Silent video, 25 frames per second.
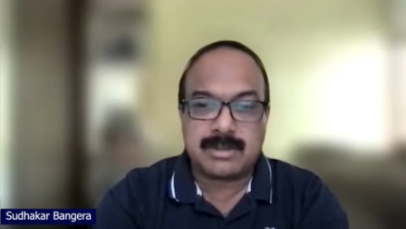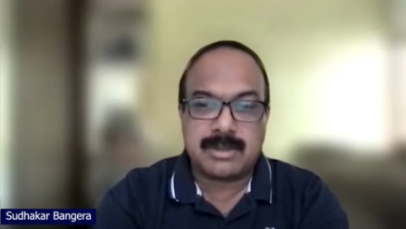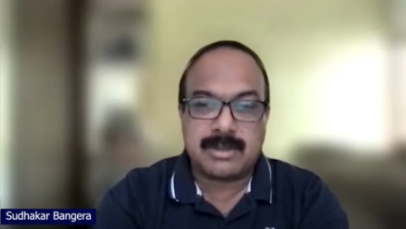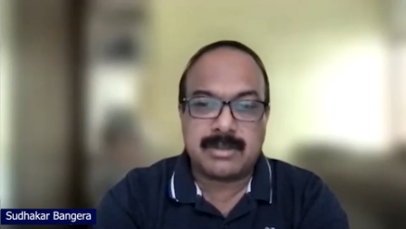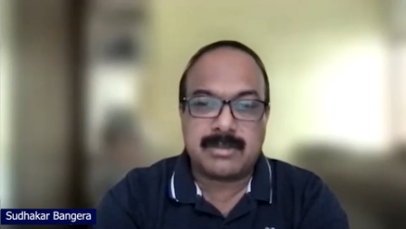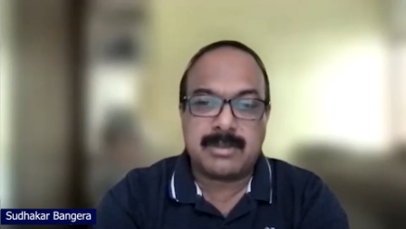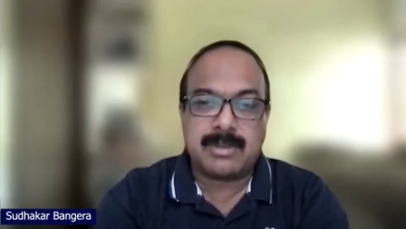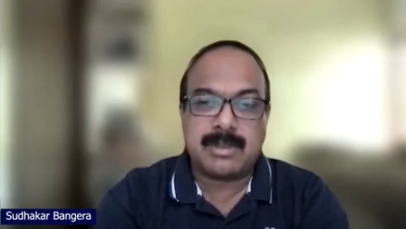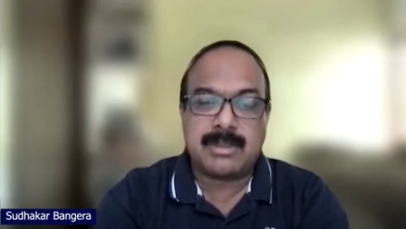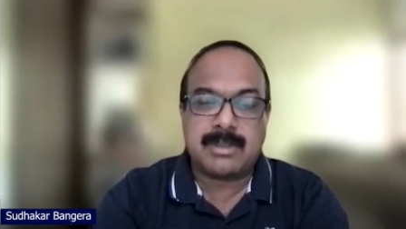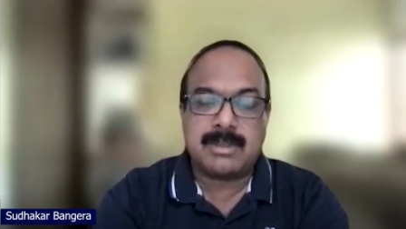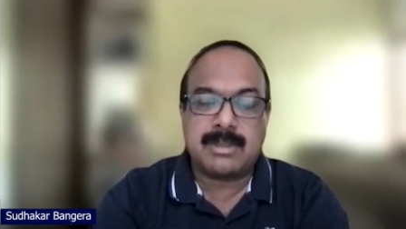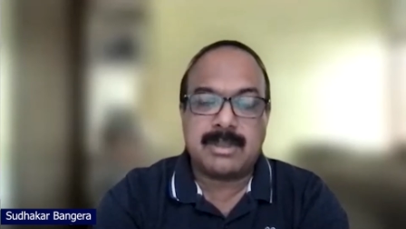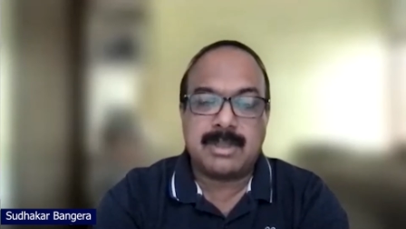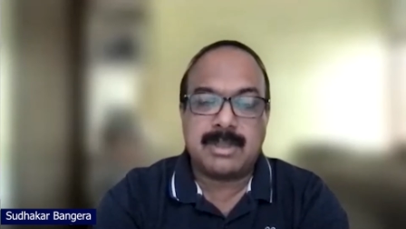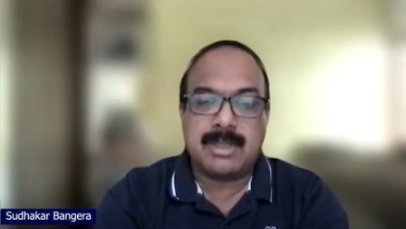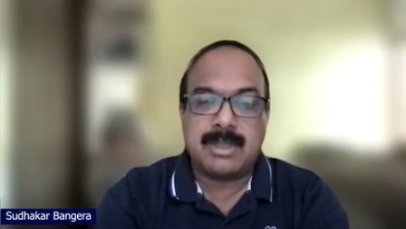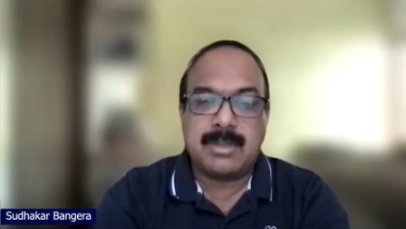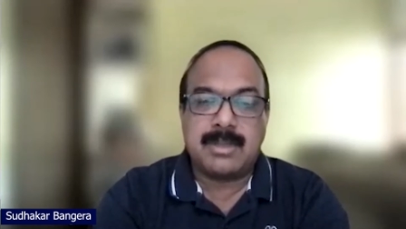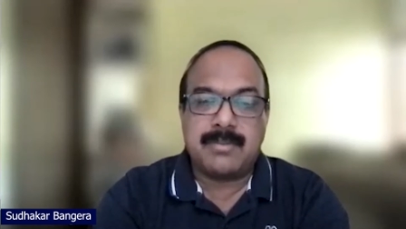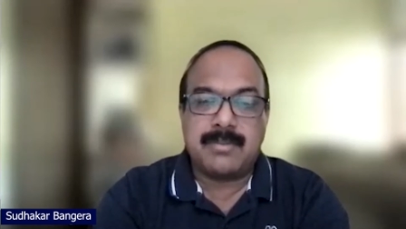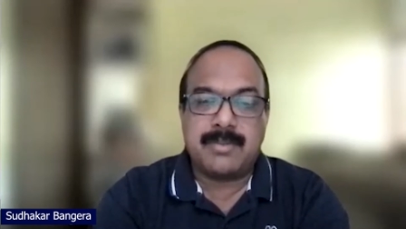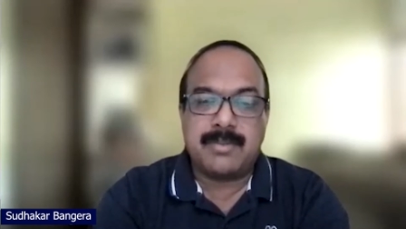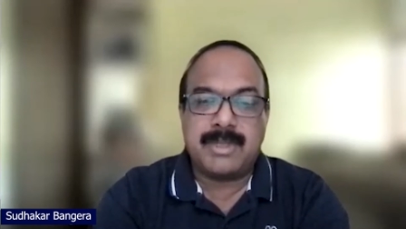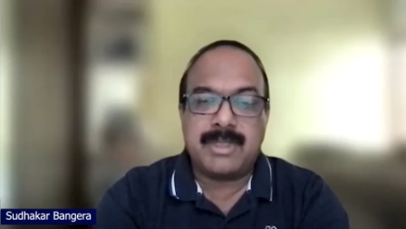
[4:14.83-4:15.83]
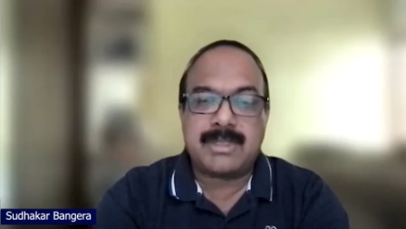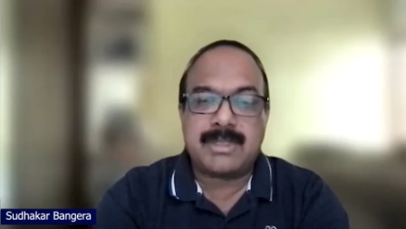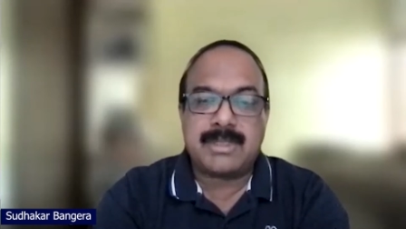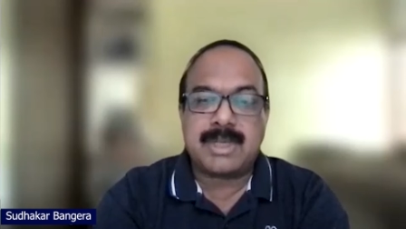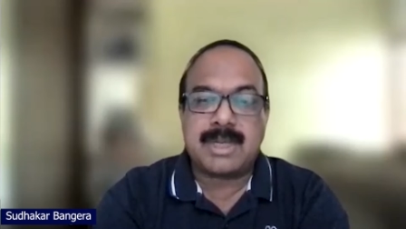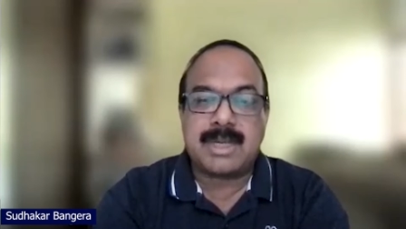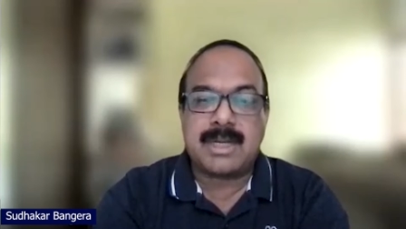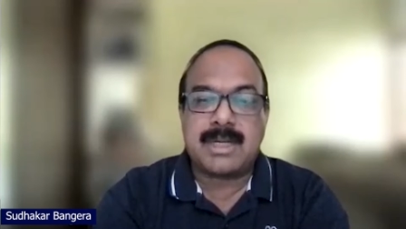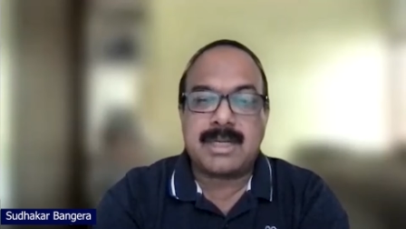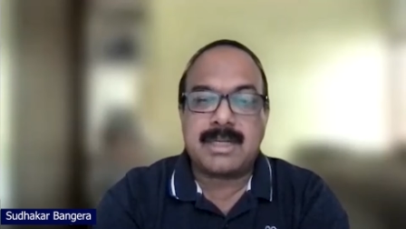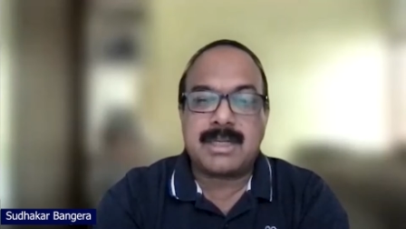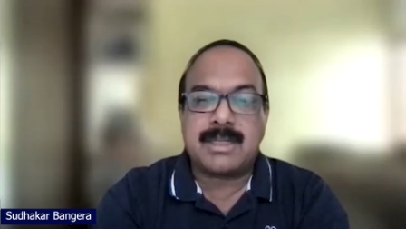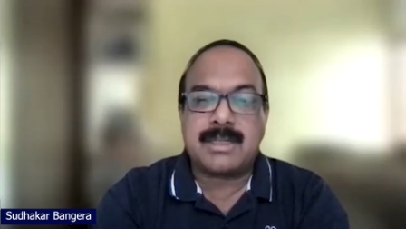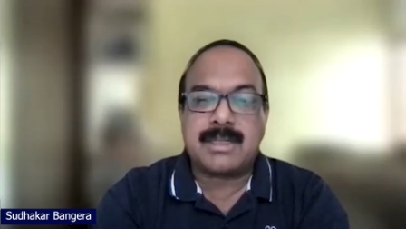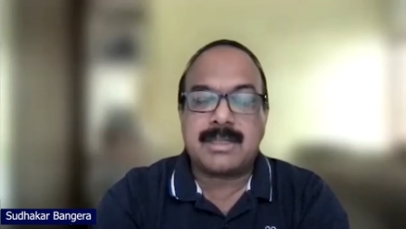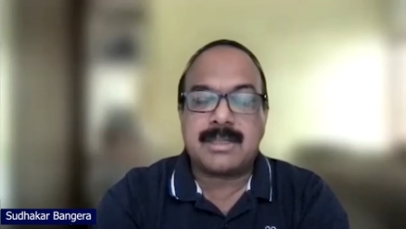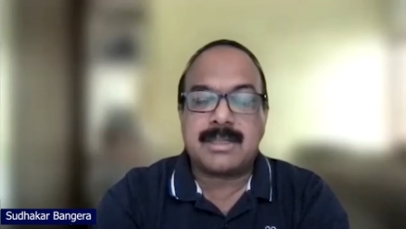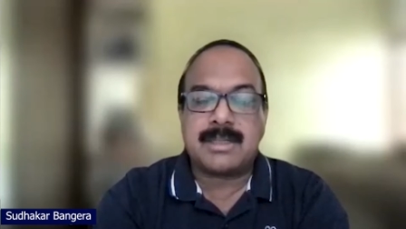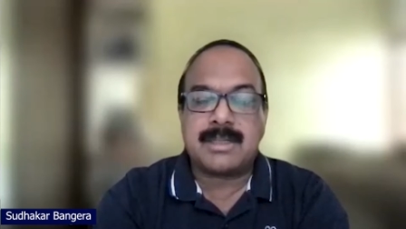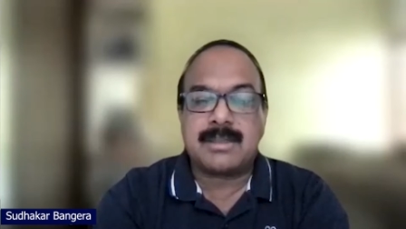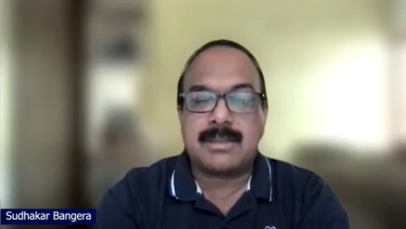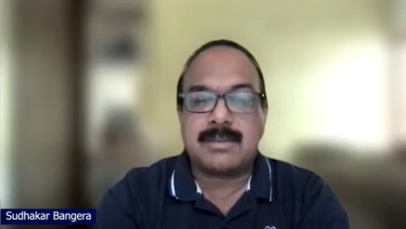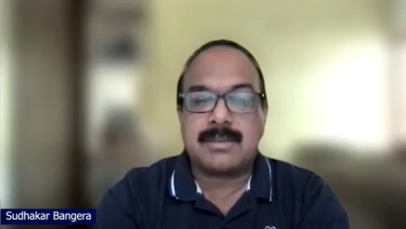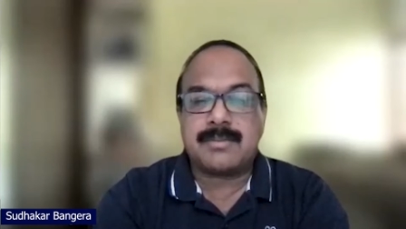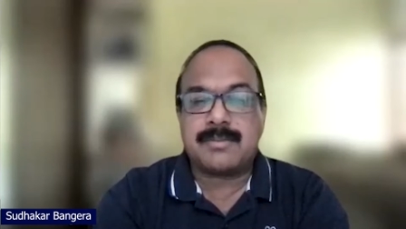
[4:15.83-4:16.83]
Even we start
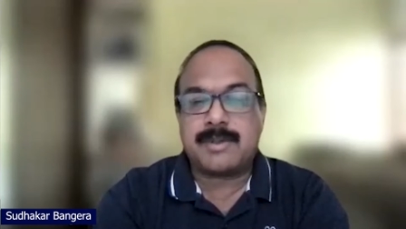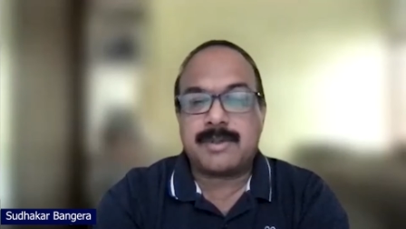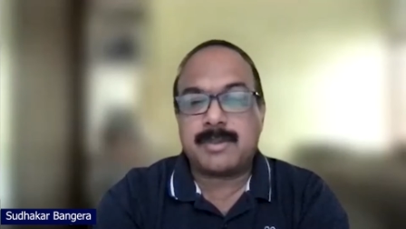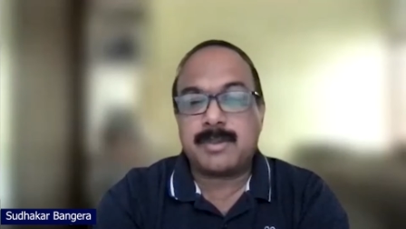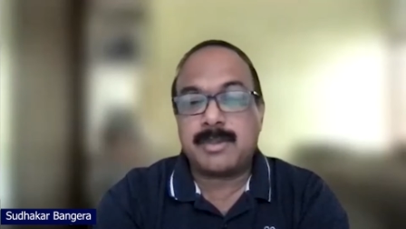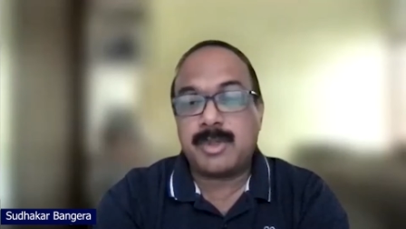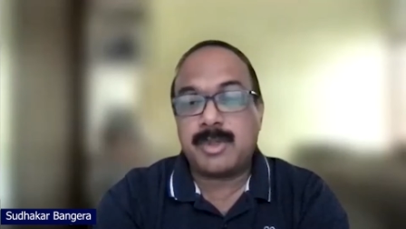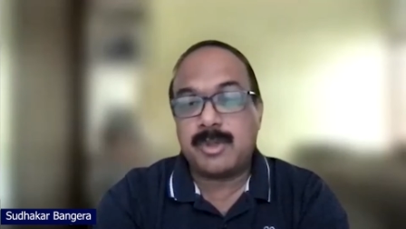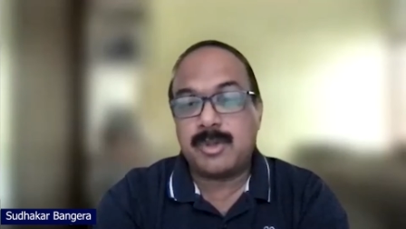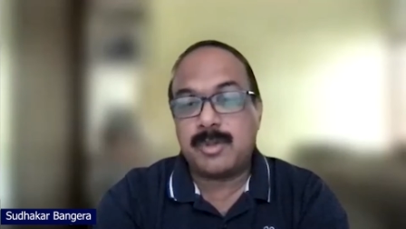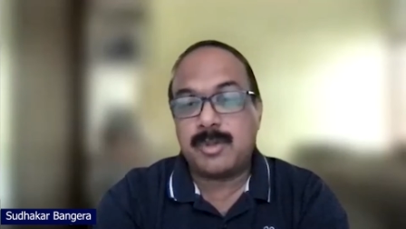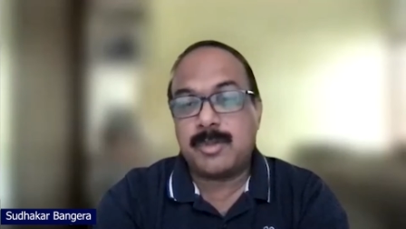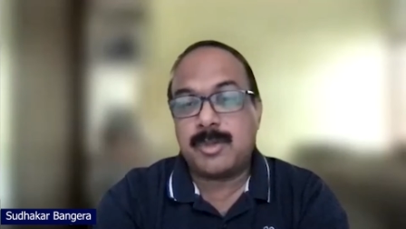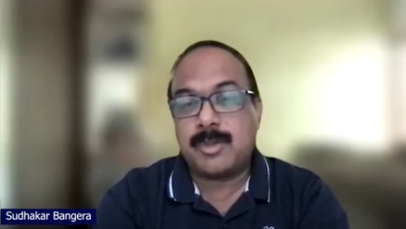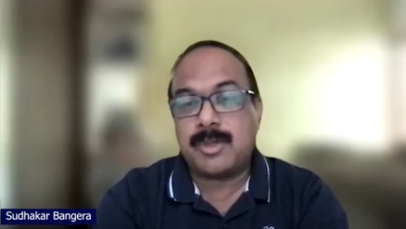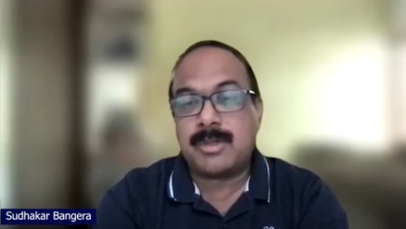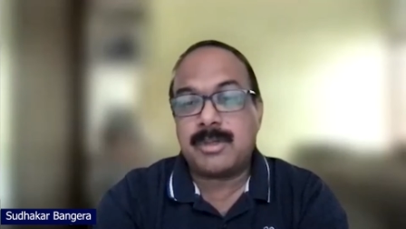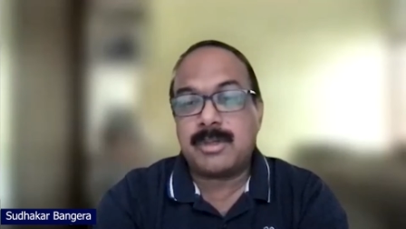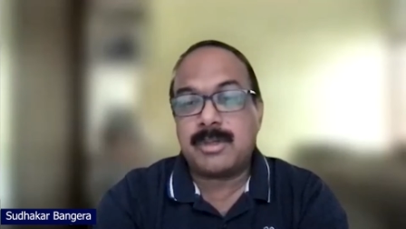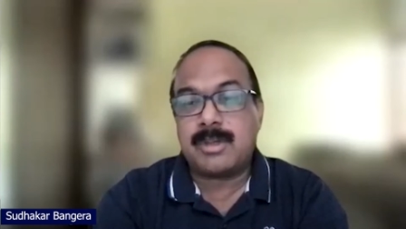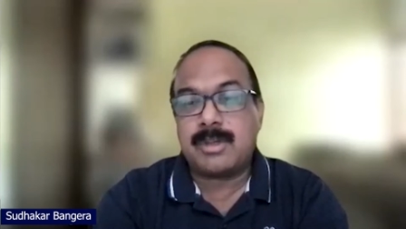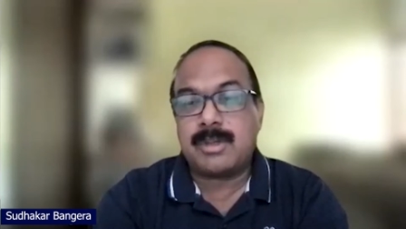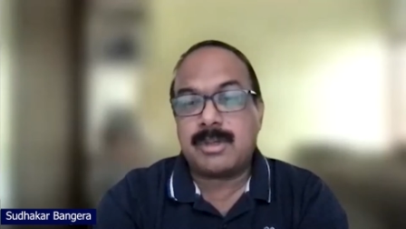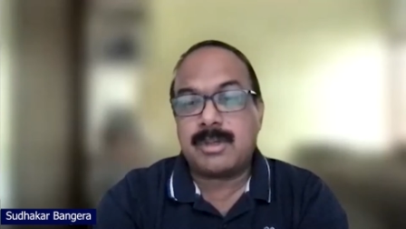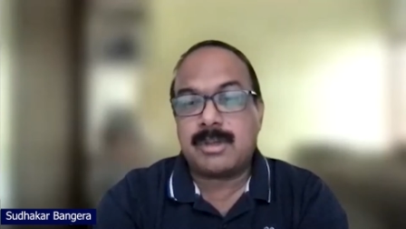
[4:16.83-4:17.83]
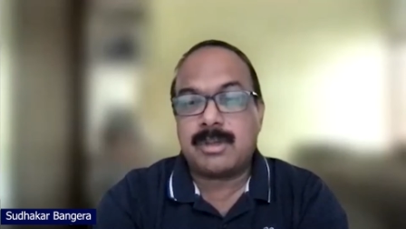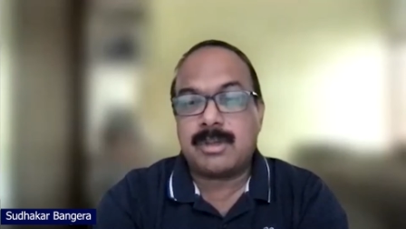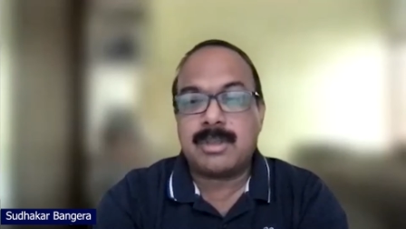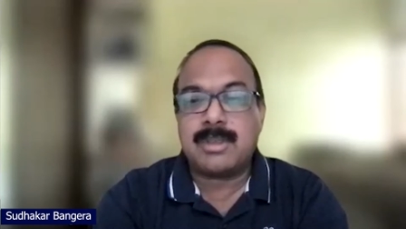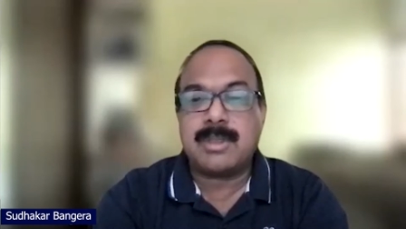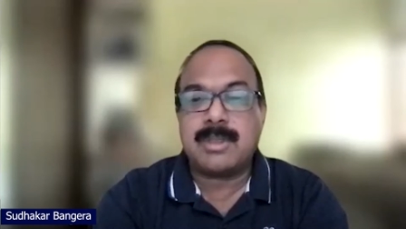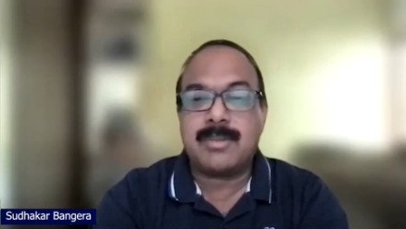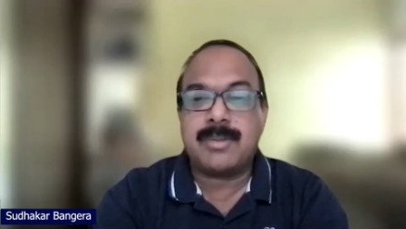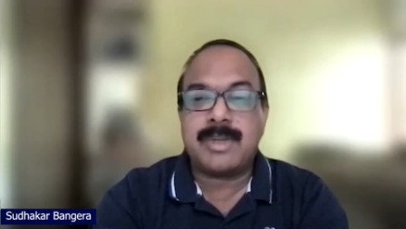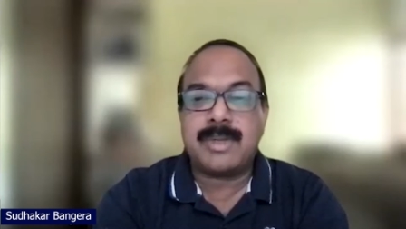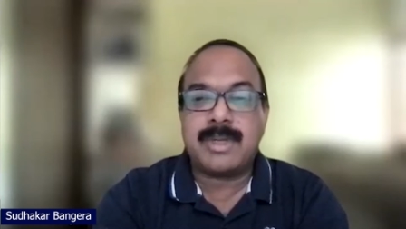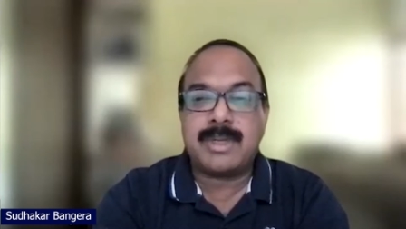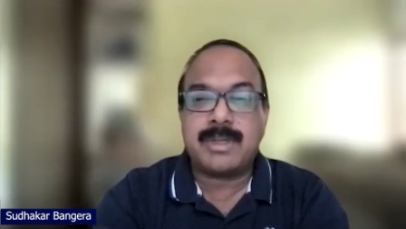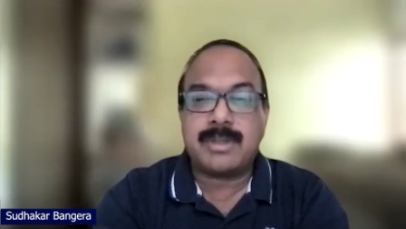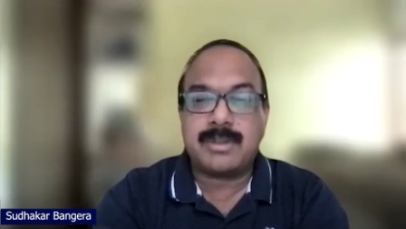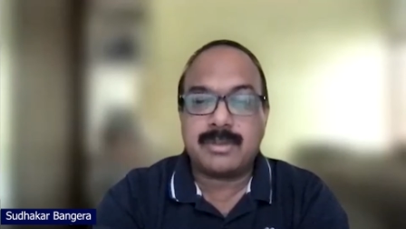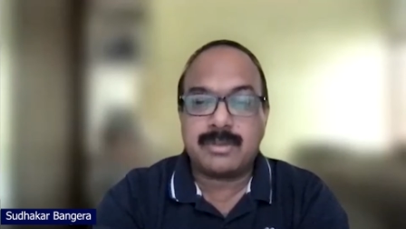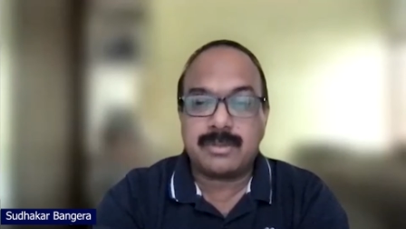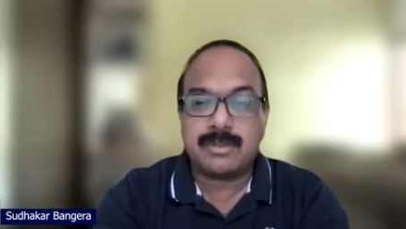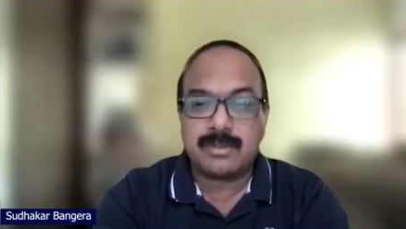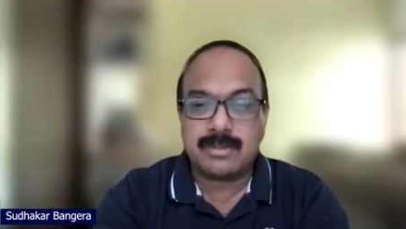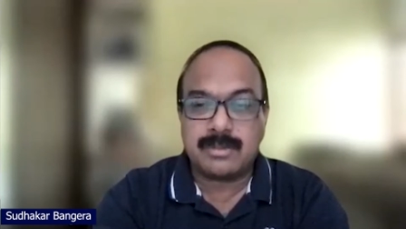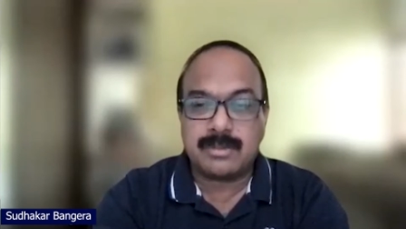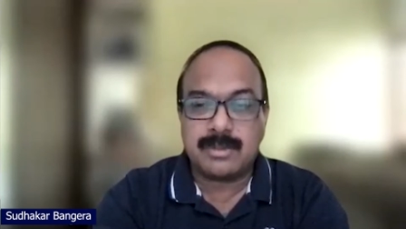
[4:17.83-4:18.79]
uh, from newborn all the way to